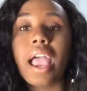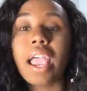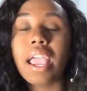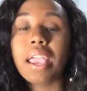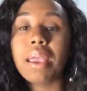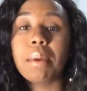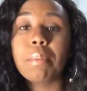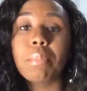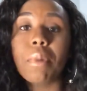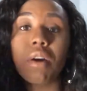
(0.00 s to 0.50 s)

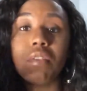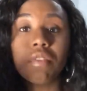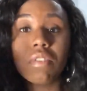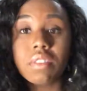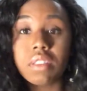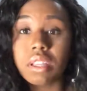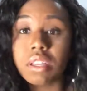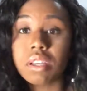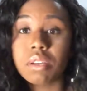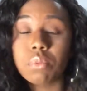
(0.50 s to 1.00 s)
and both
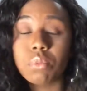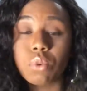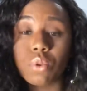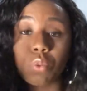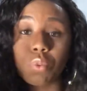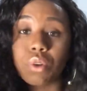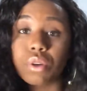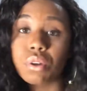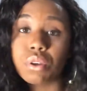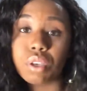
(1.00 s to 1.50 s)
of them were
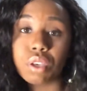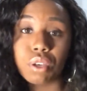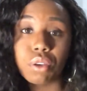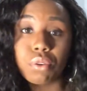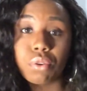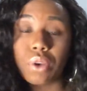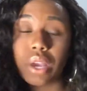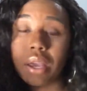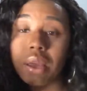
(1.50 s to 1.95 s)
real cute.